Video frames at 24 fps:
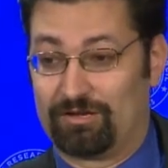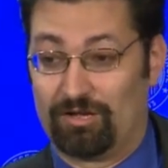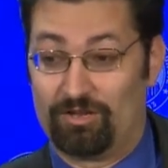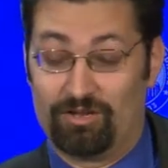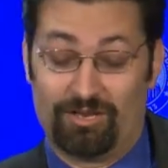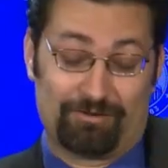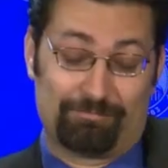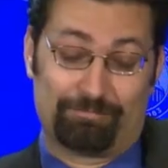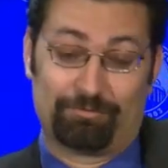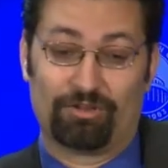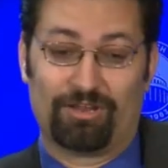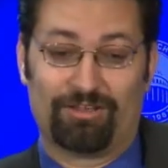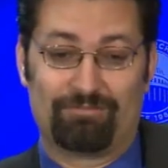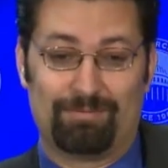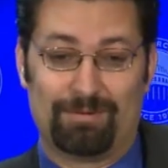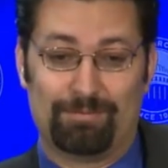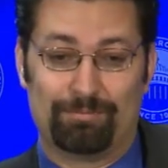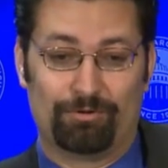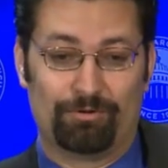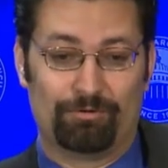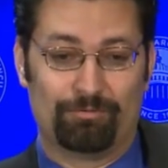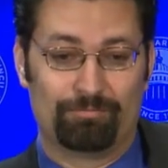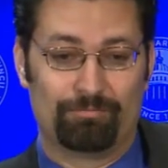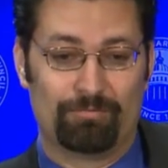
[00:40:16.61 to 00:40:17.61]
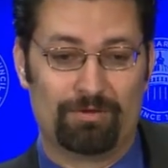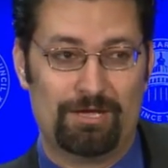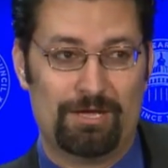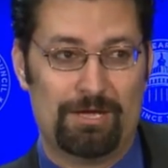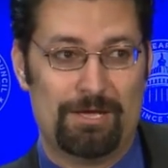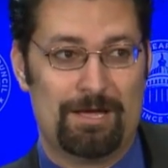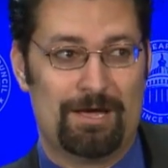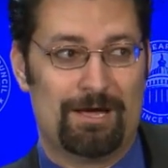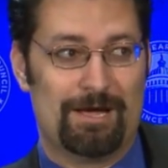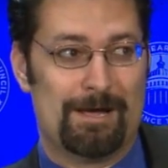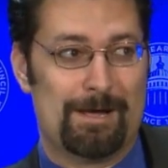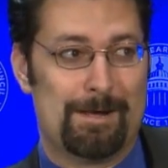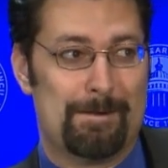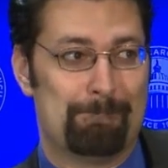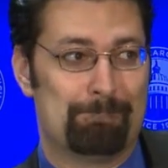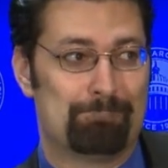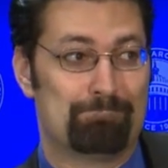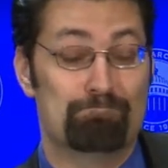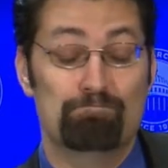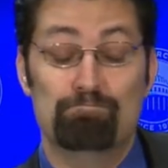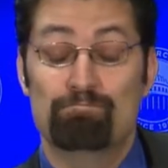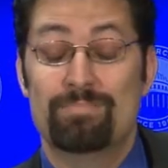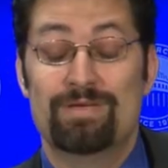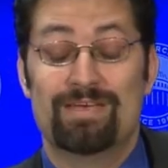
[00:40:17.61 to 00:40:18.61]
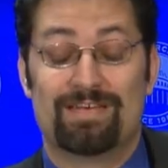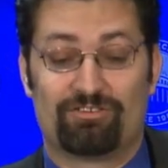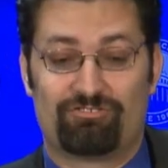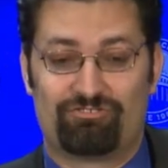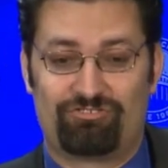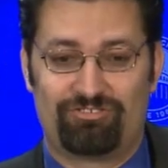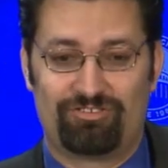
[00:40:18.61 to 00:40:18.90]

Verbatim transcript: a lot of pro-life people miss